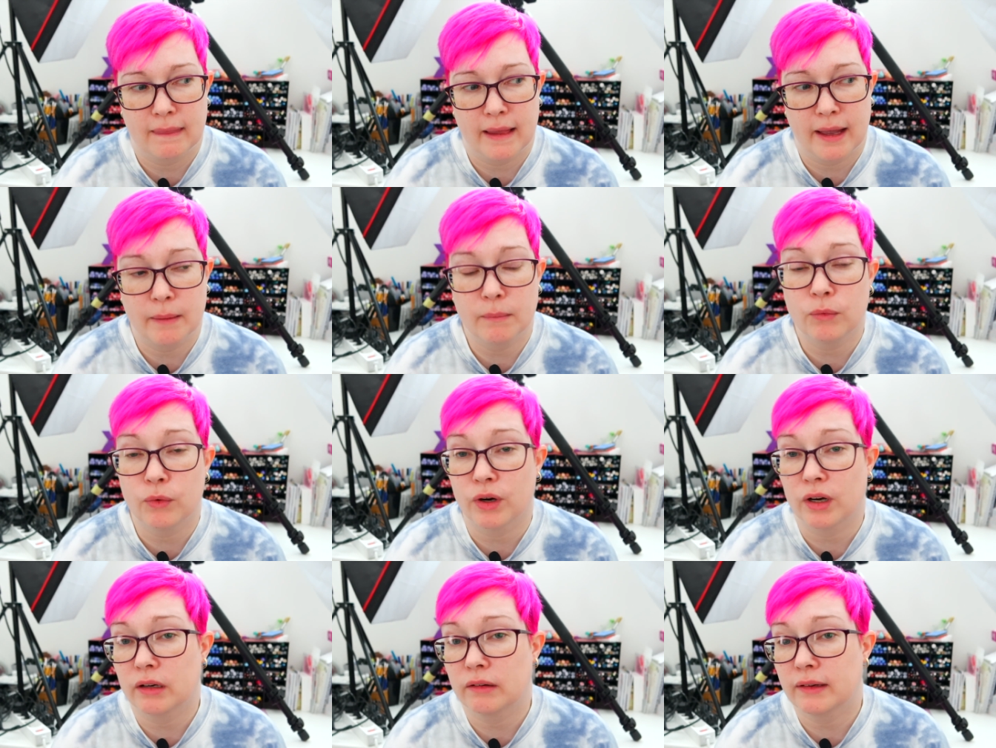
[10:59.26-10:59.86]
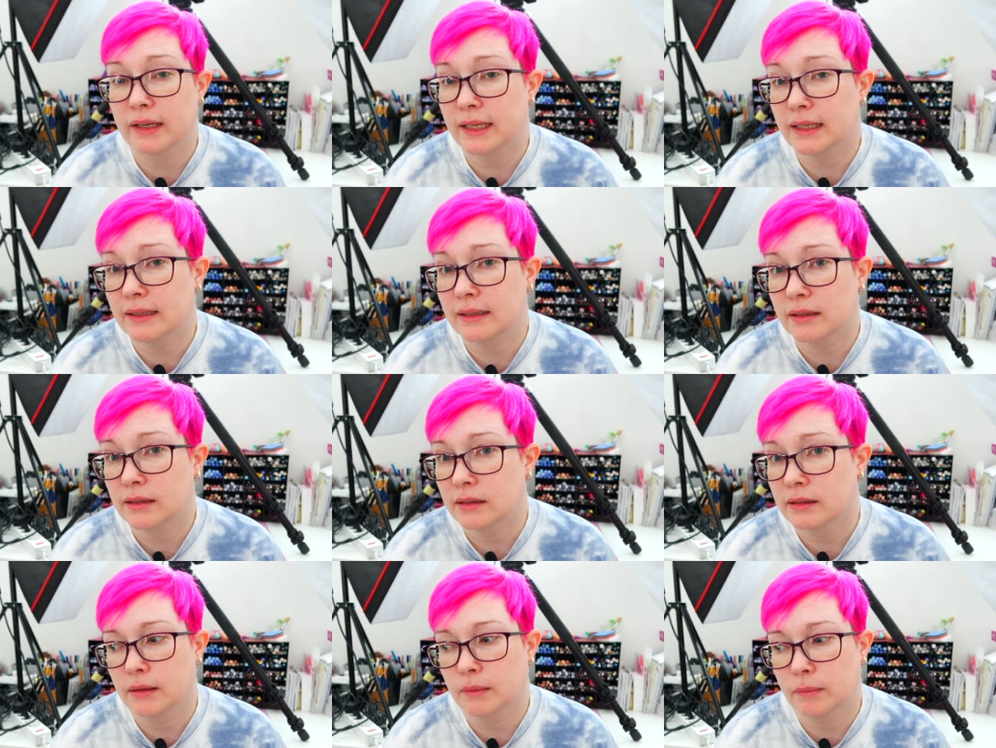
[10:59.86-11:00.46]
I'm worried
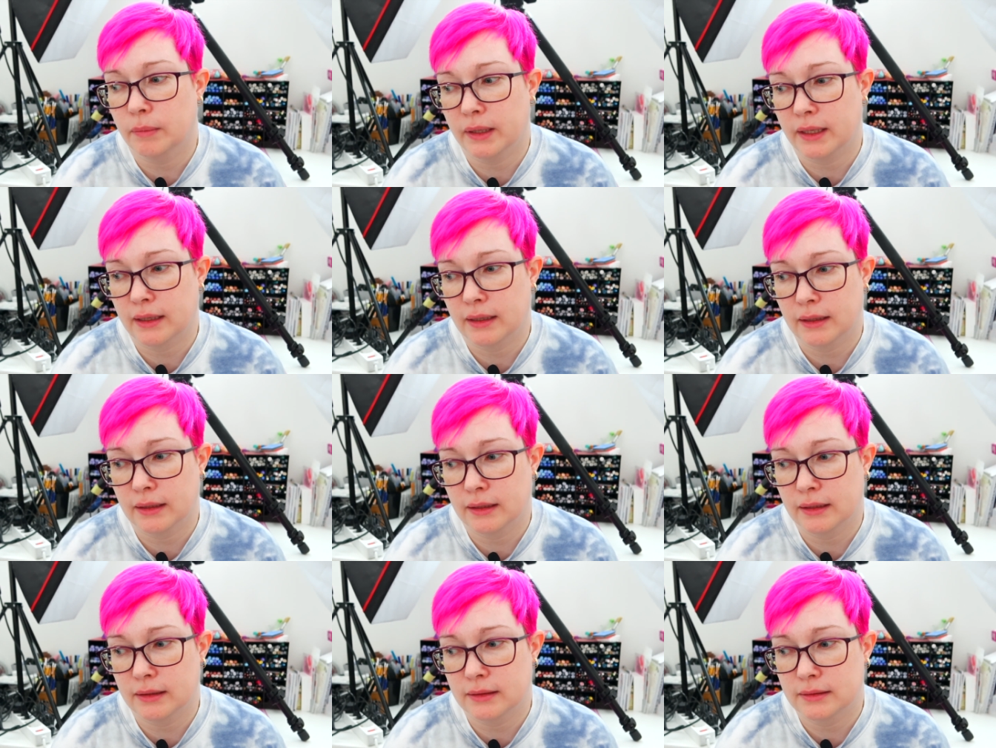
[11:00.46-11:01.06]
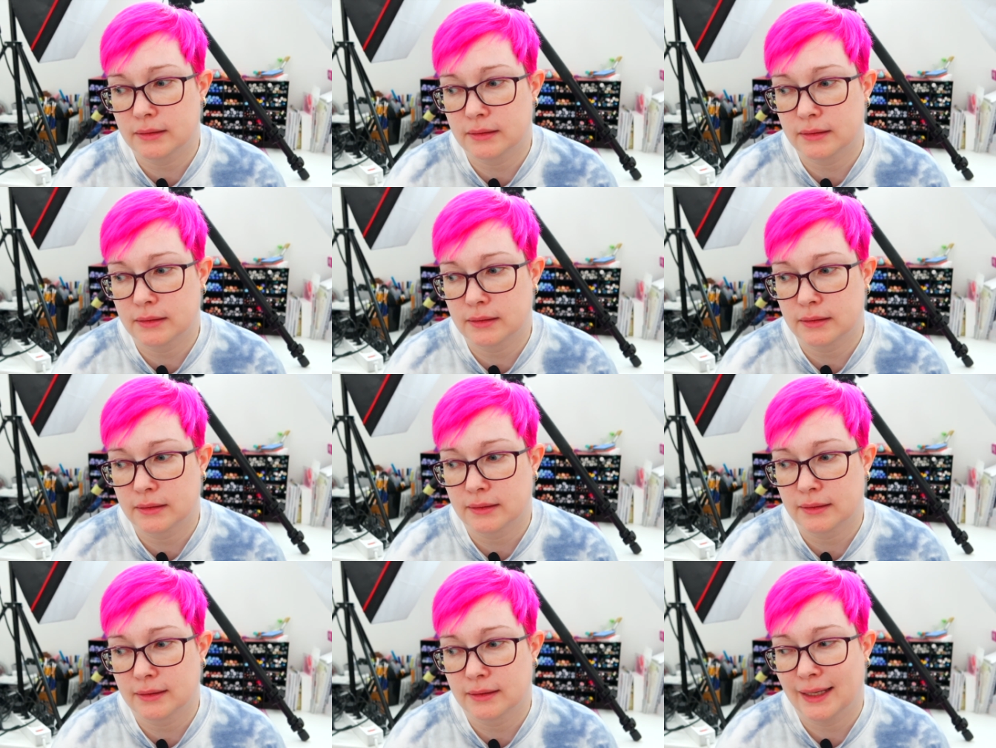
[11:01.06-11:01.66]

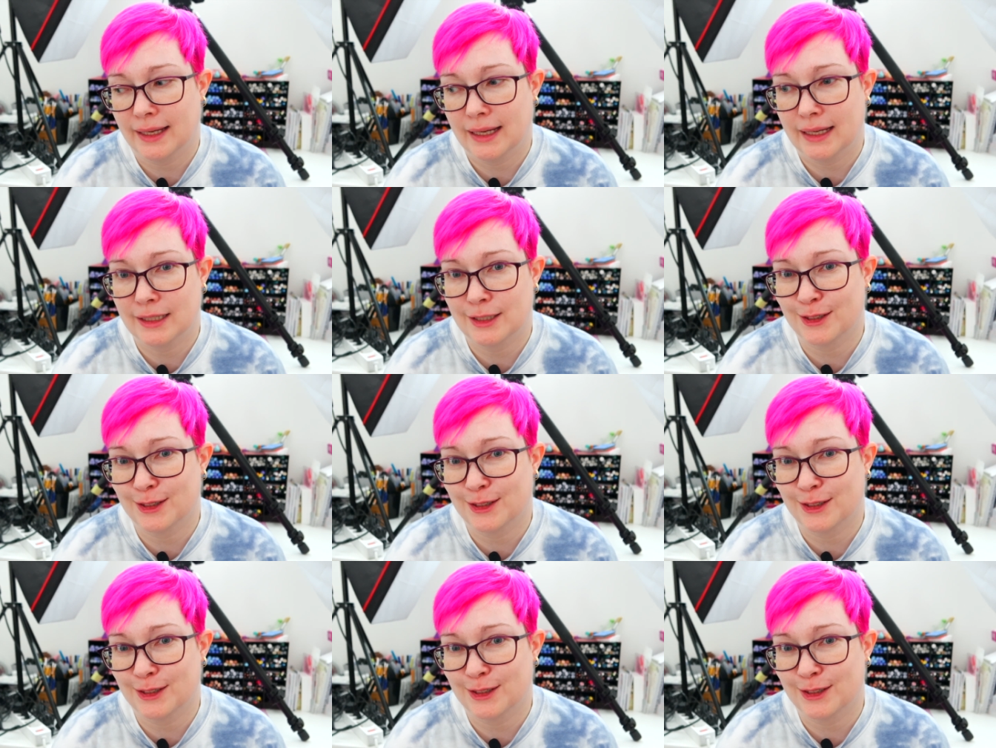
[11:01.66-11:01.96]
because he